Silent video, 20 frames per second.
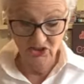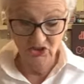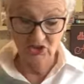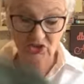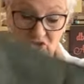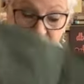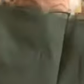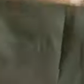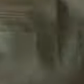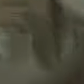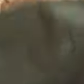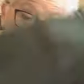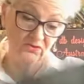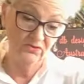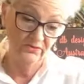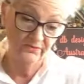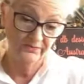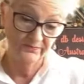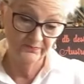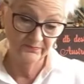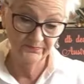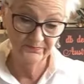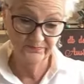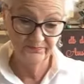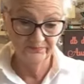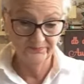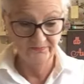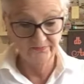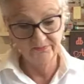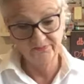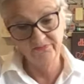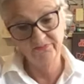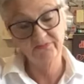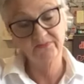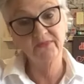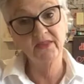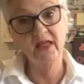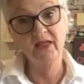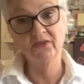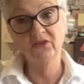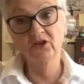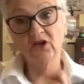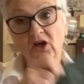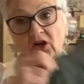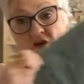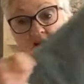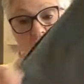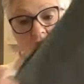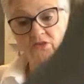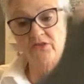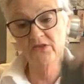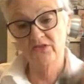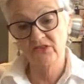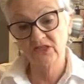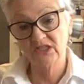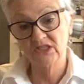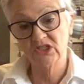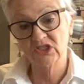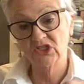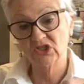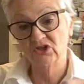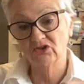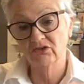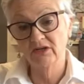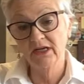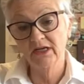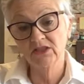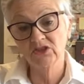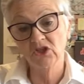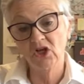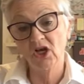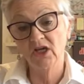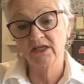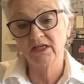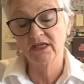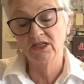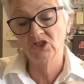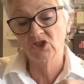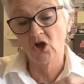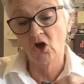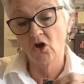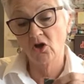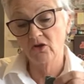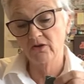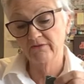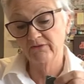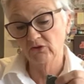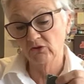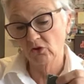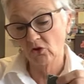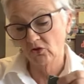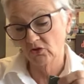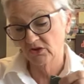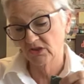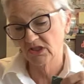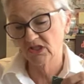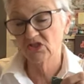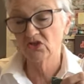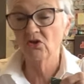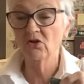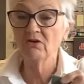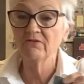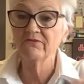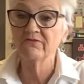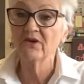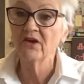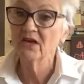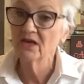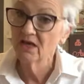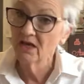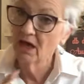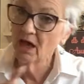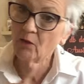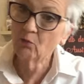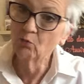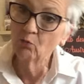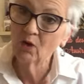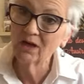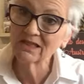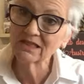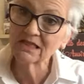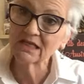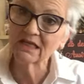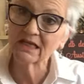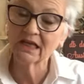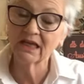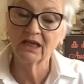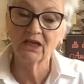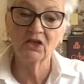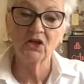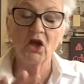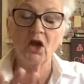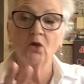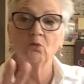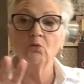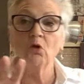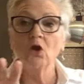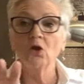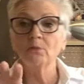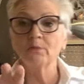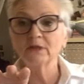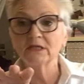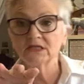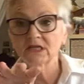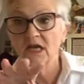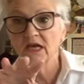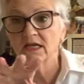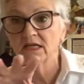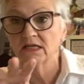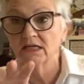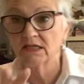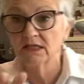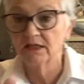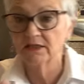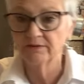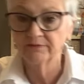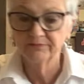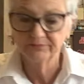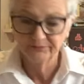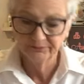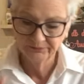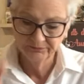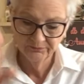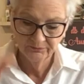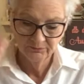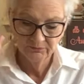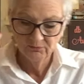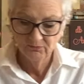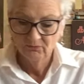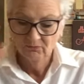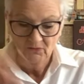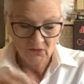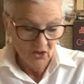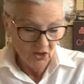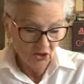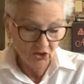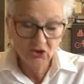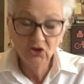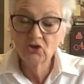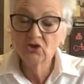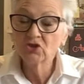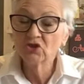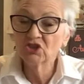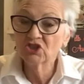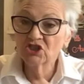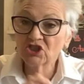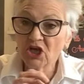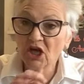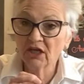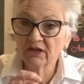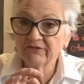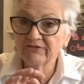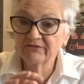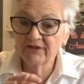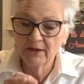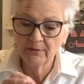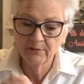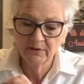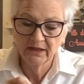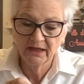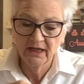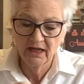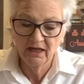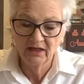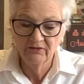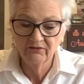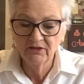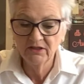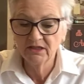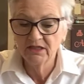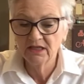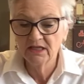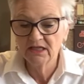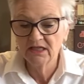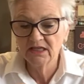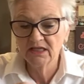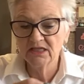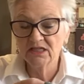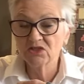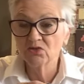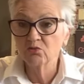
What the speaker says: to do, now that I know that this is correct, I need to overlock this off. And once again, I won't be taking a huge chunk of fabric out of it. It is